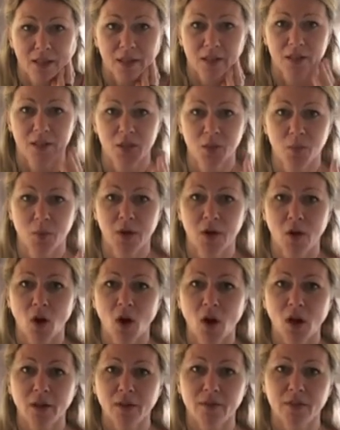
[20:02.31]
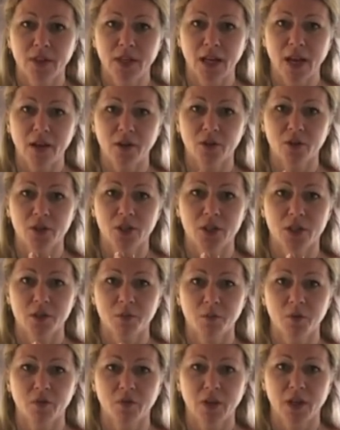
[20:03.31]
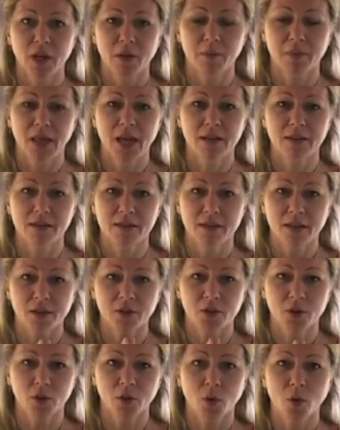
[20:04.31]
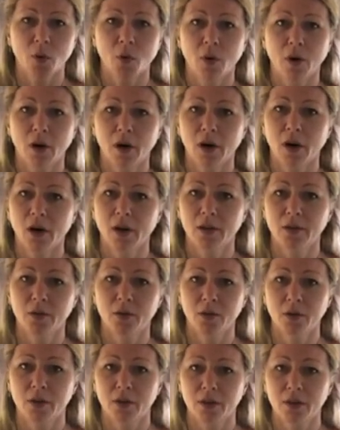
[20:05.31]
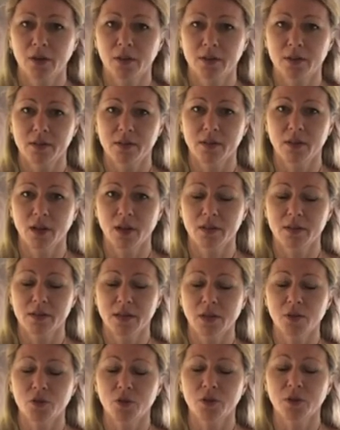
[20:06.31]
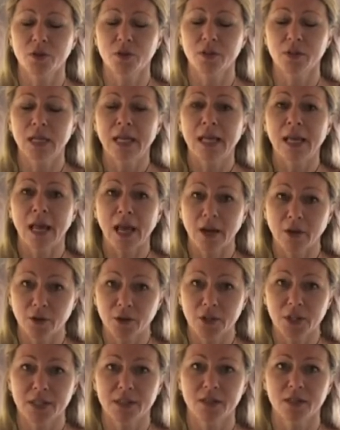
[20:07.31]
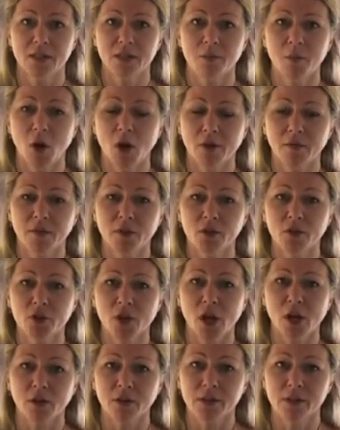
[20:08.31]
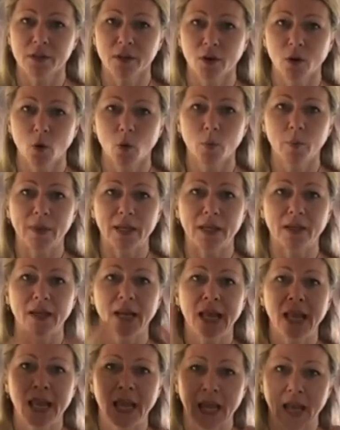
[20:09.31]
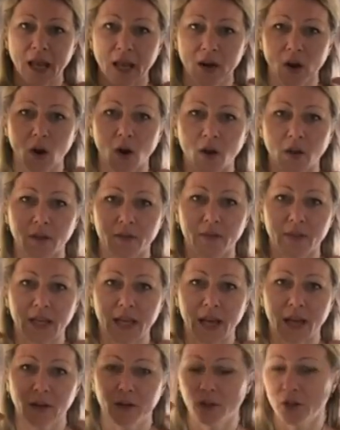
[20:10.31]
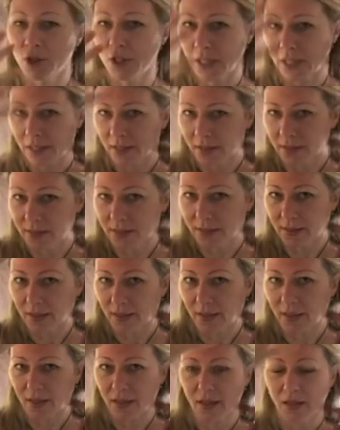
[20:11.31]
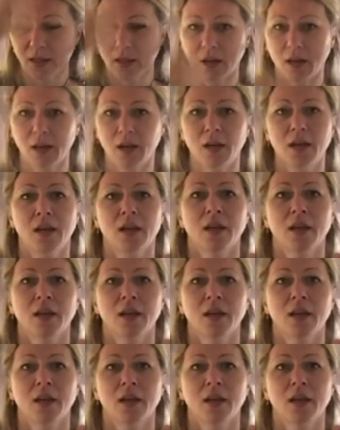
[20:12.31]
It's when all of the energy is moving up that center core, your essential energy system. All of your chakras are open and all of the energy is sitting here.